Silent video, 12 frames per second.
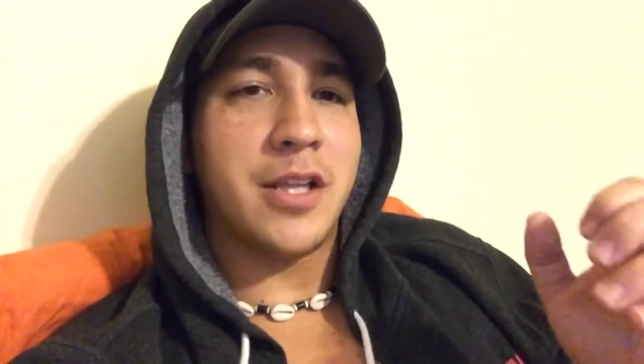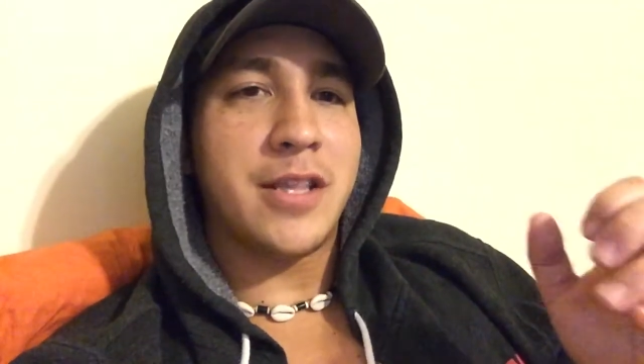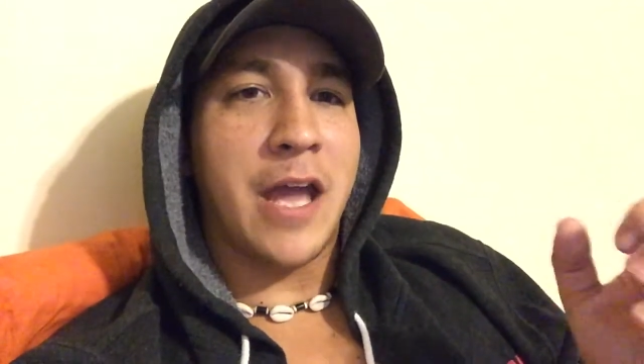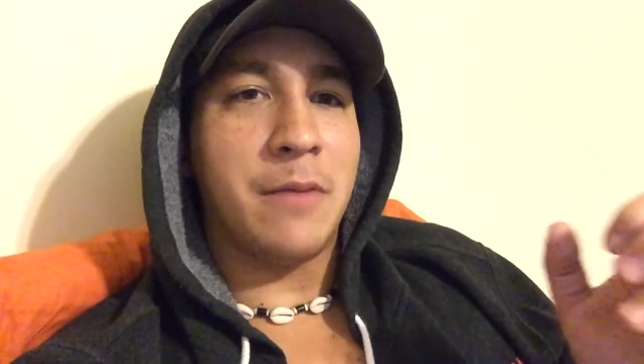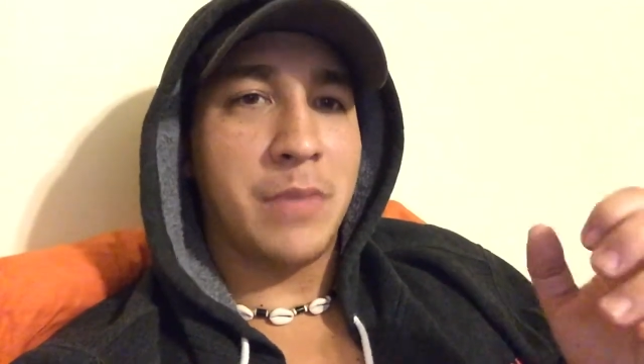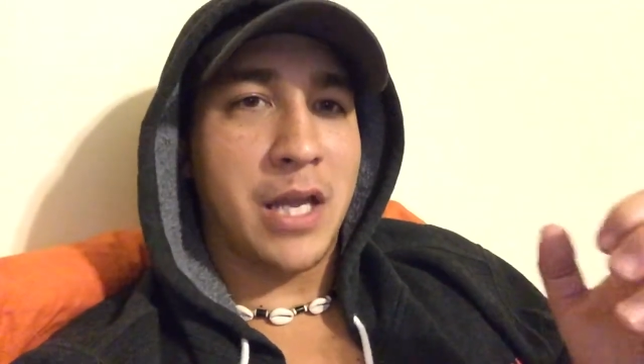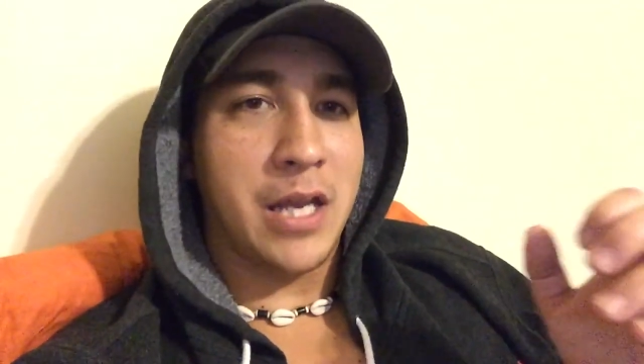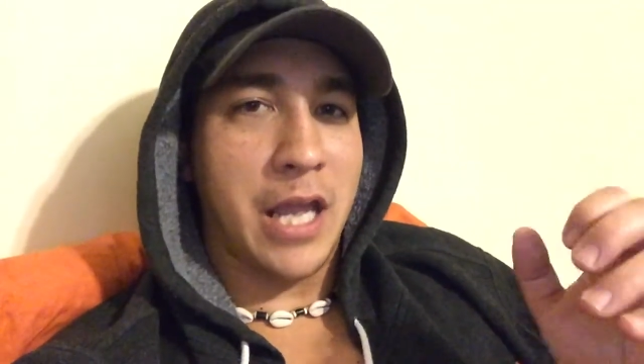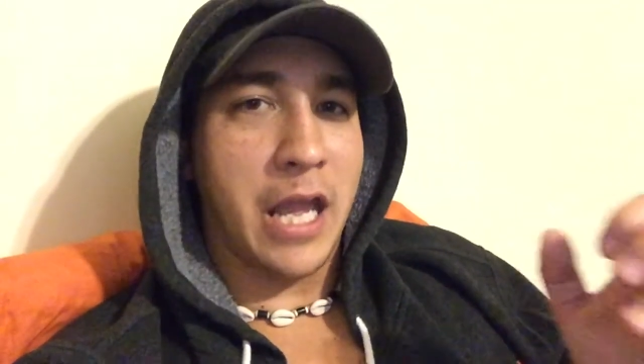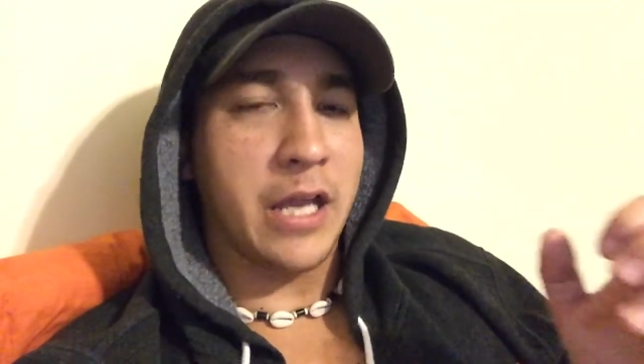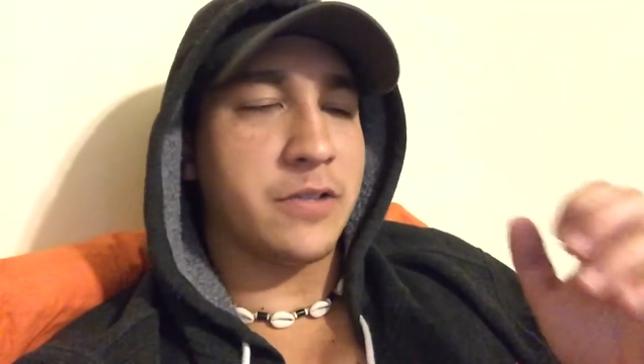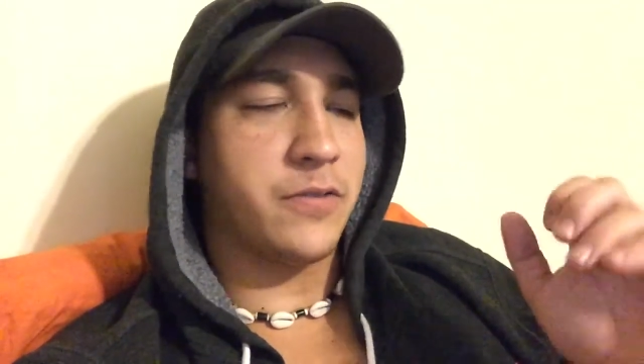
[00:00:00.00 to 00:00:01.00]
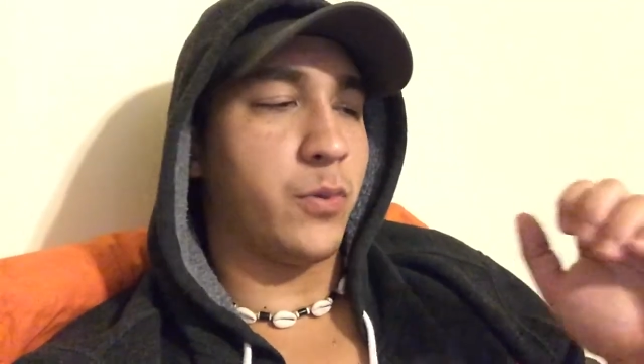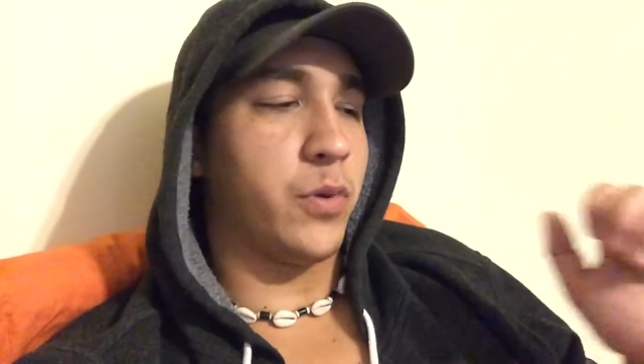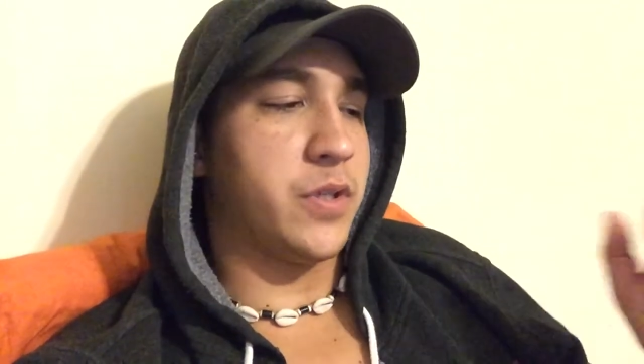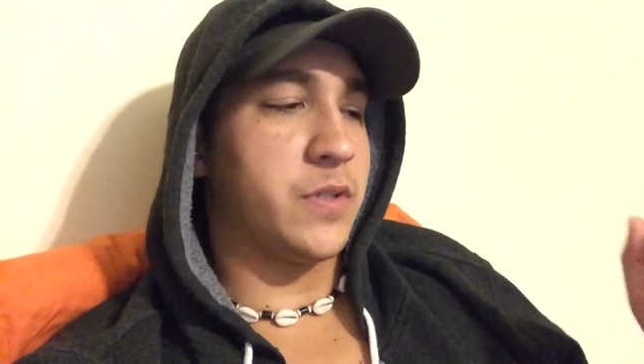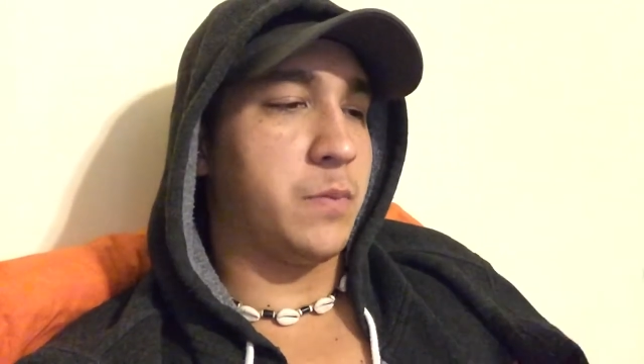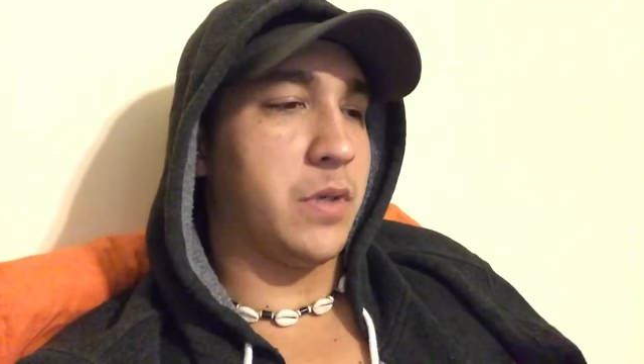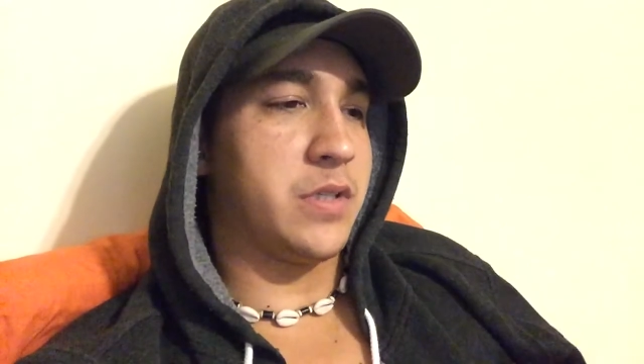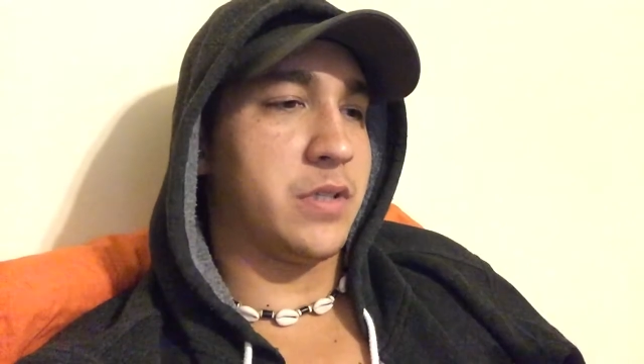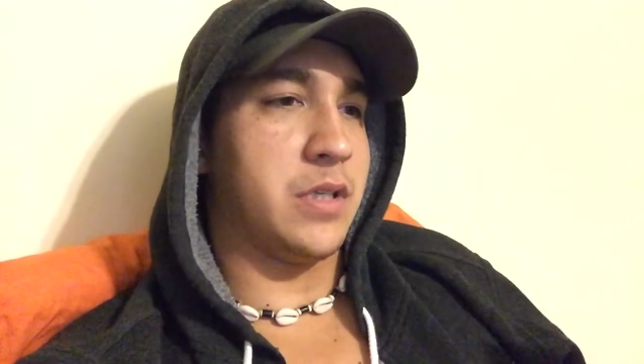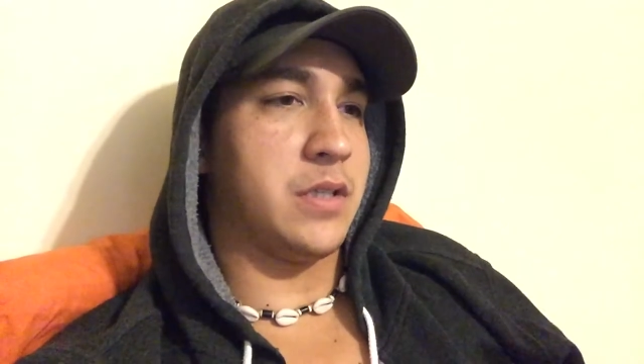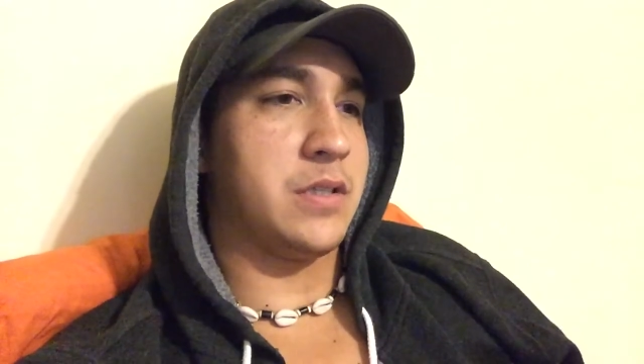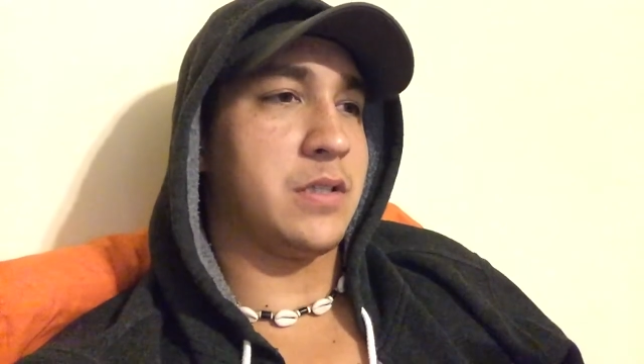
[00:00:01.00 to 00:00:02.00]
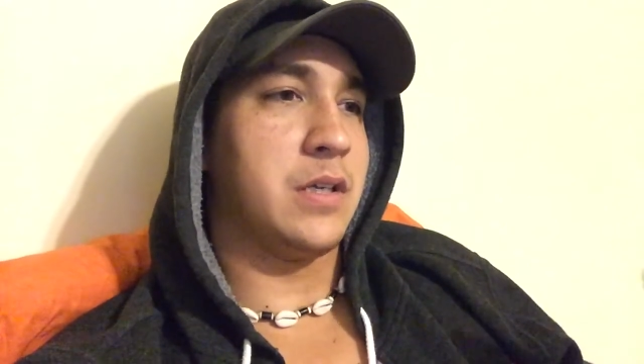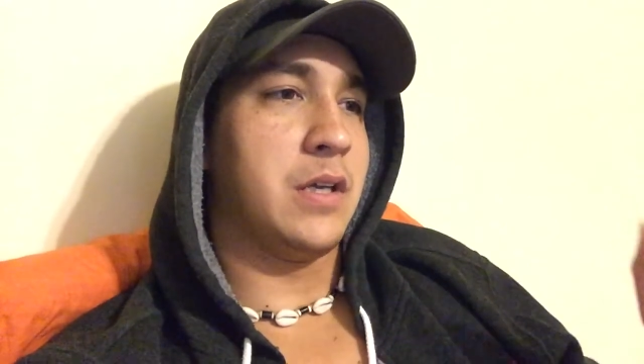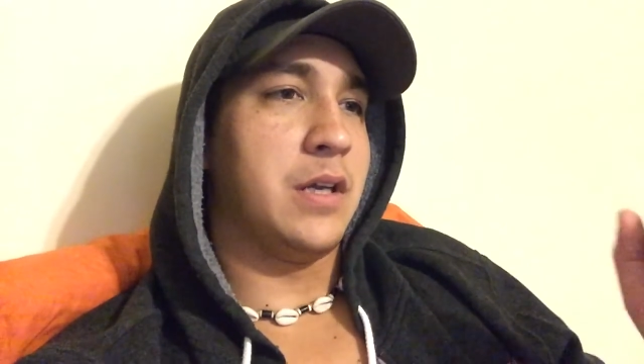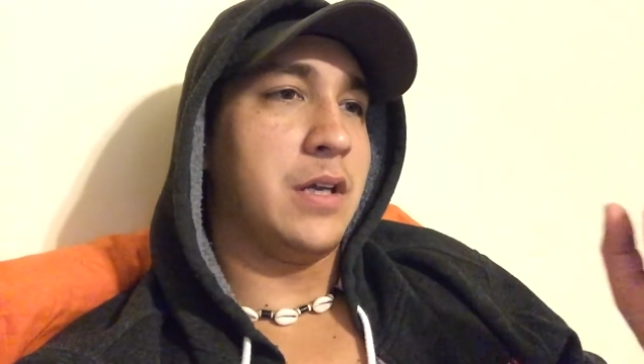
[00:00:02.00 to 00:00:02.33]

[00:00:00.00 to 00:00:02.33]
that that man has for this business